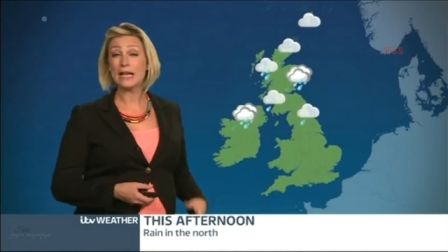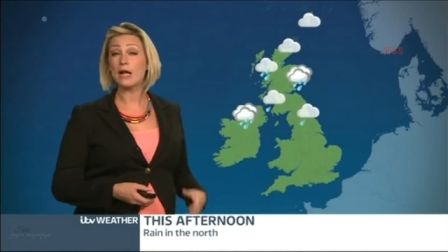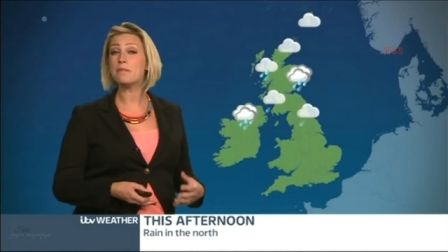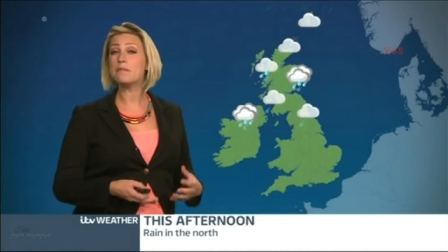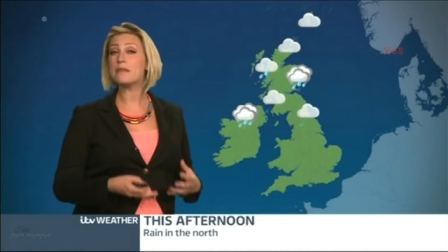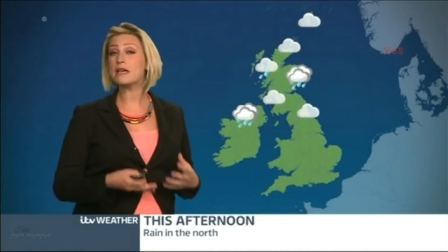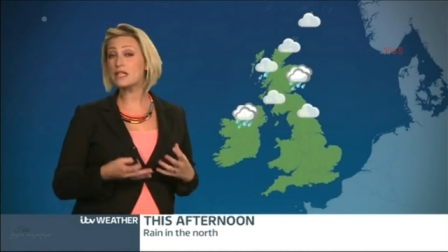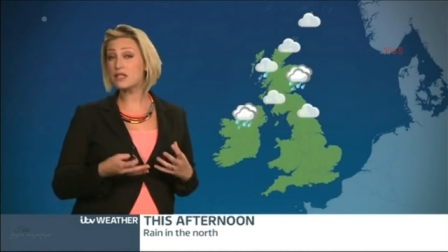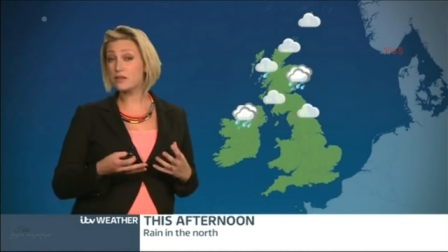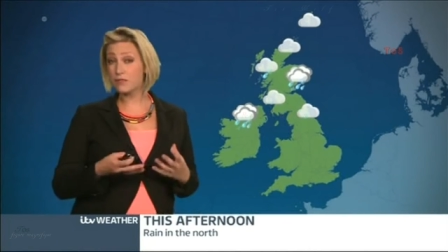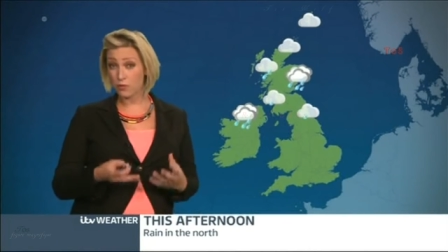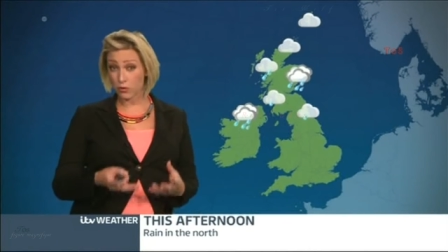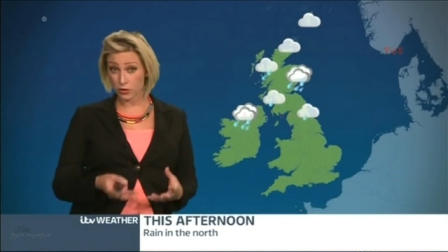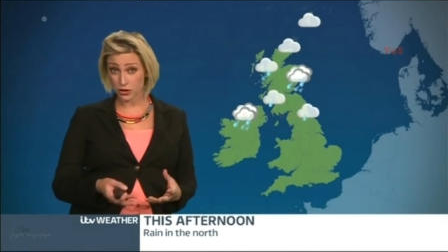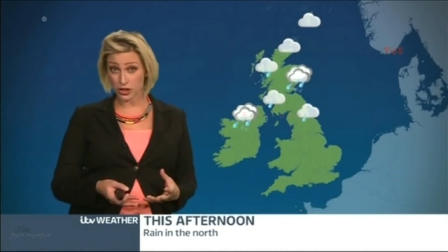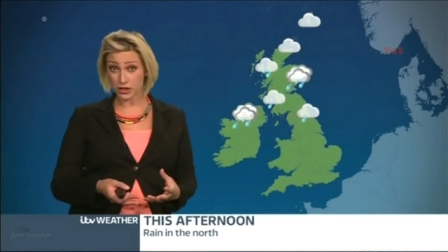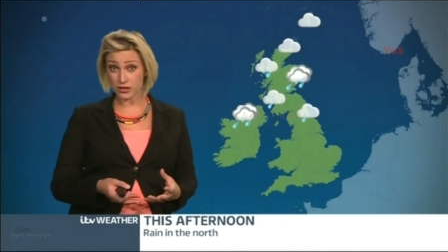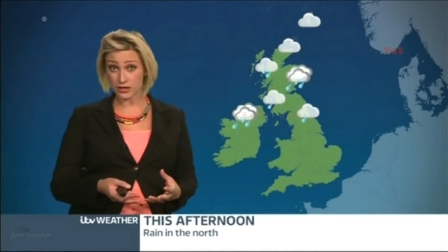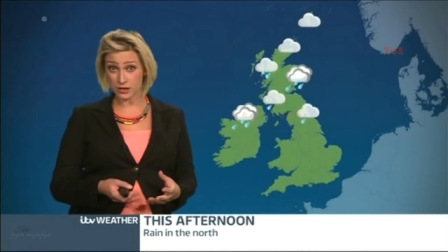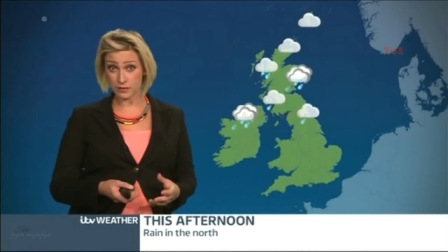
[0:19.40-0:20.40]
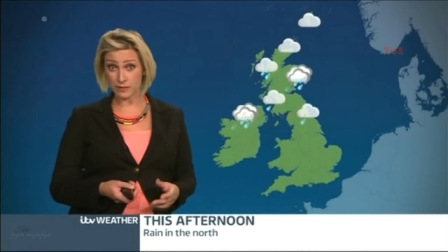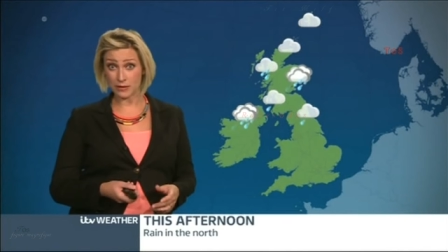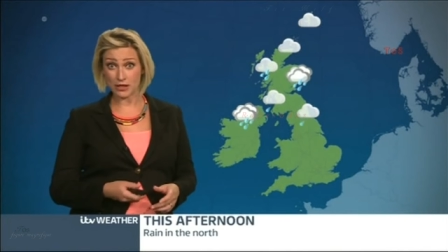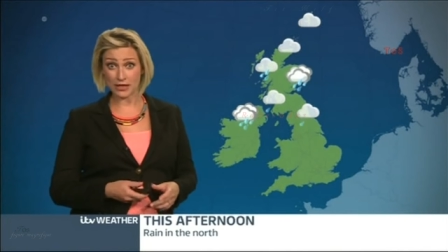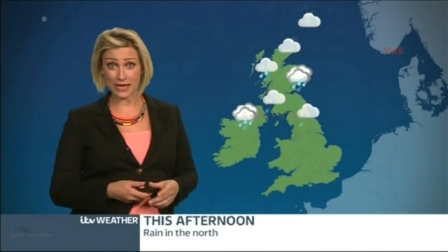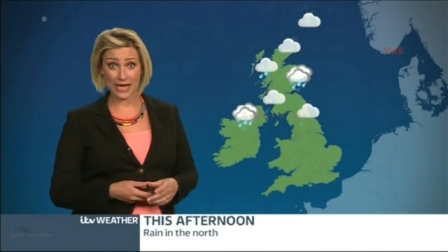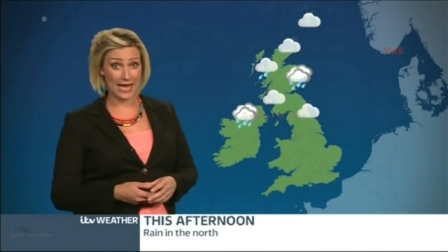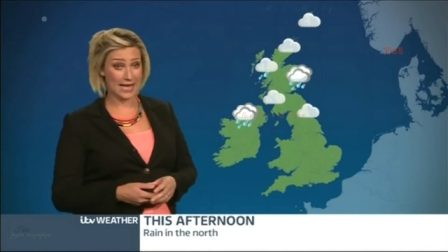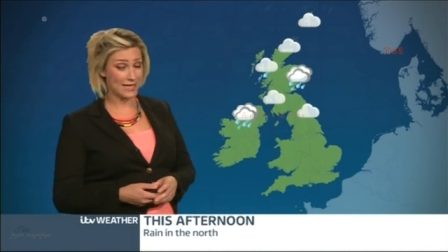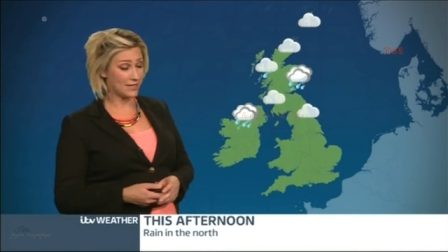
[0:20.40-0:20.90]
Now, mixed fortunes as we
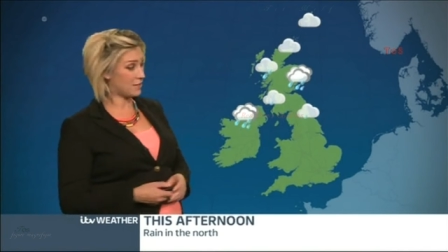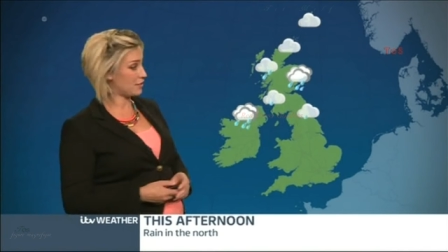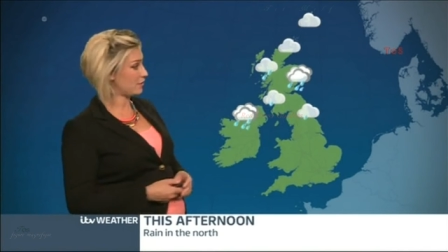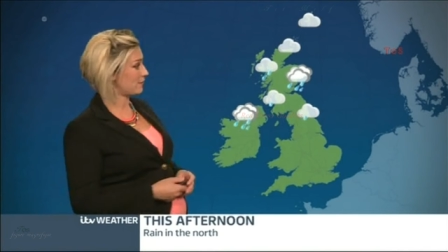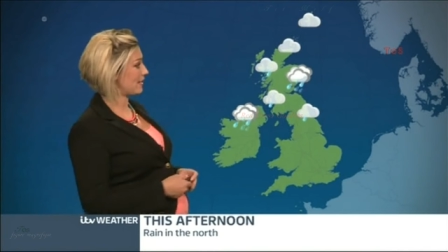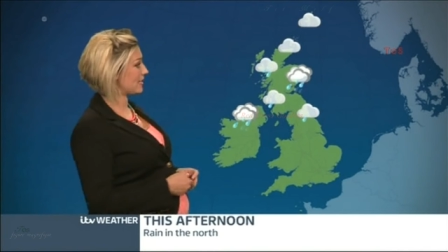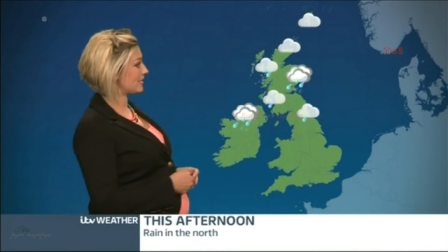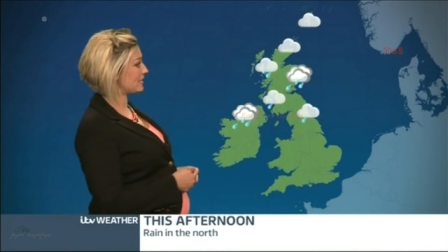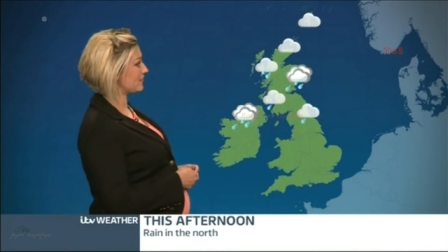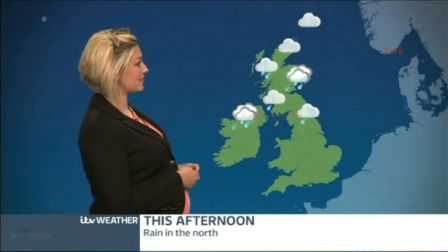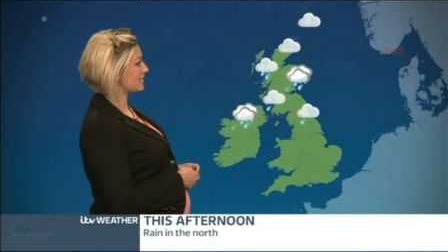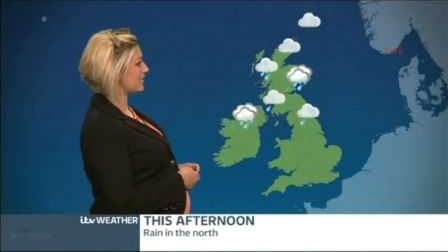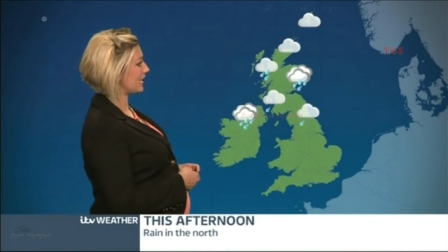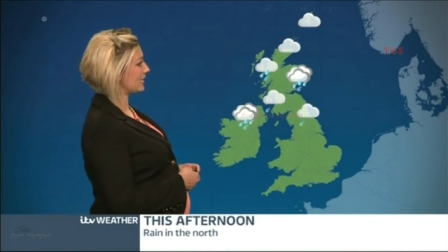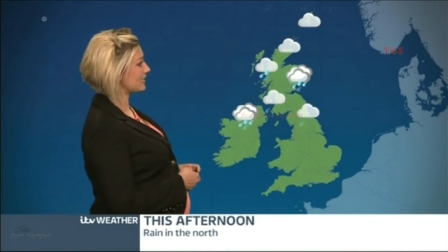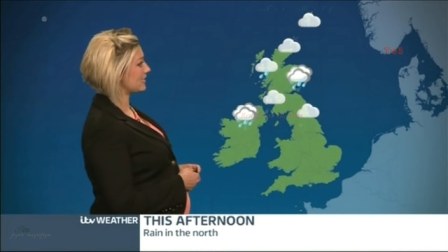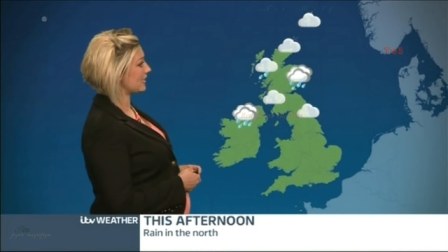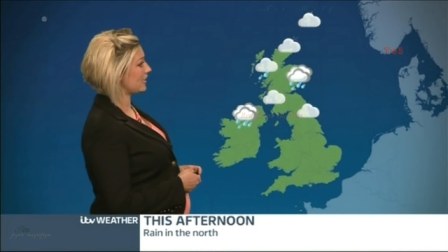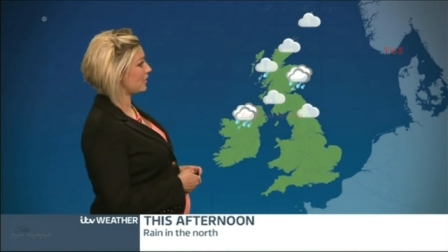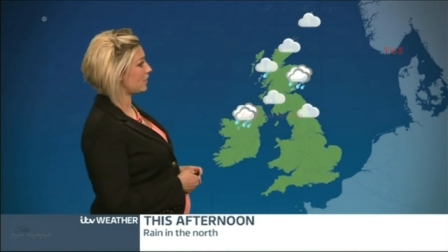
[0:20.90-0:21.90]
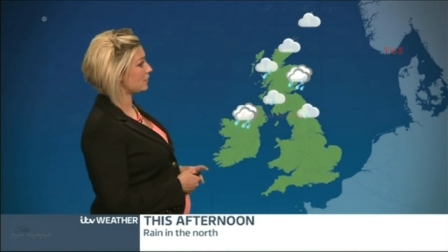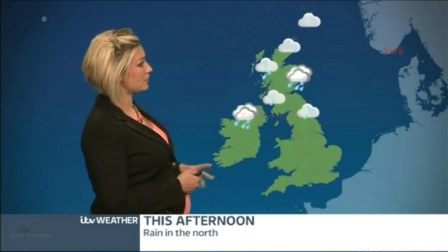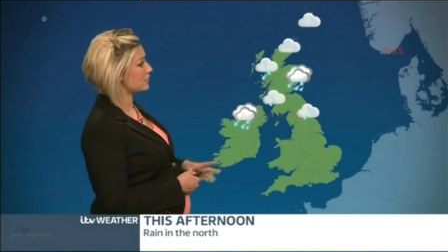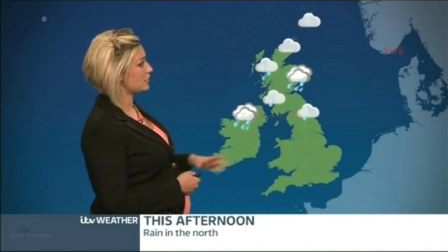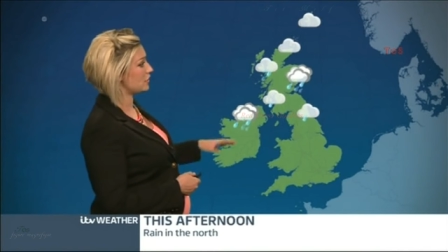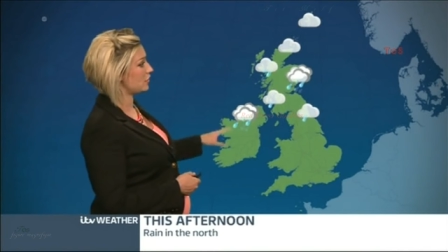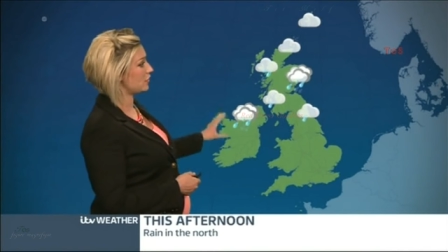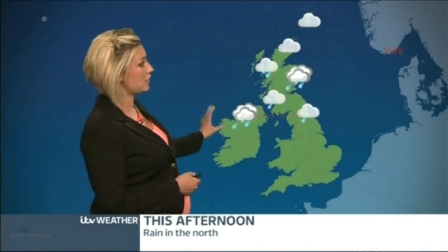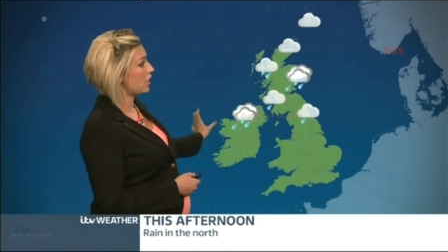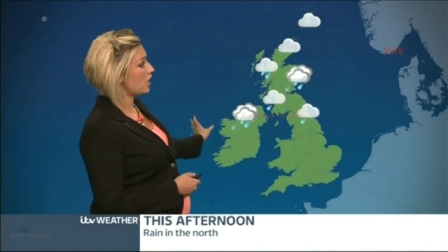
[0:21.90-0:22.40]
look ahead to the rest of Saturday
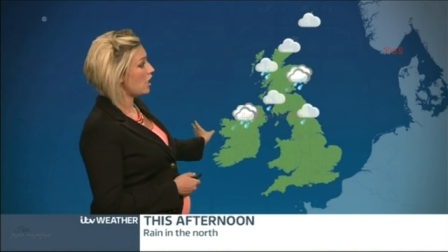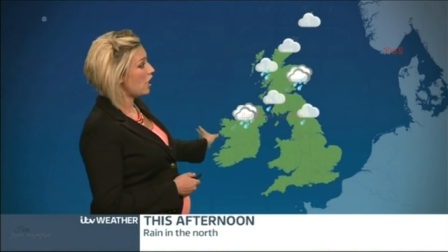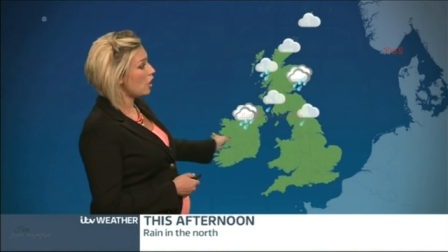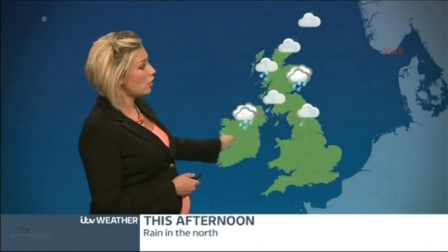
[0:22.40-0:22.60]
afternoon.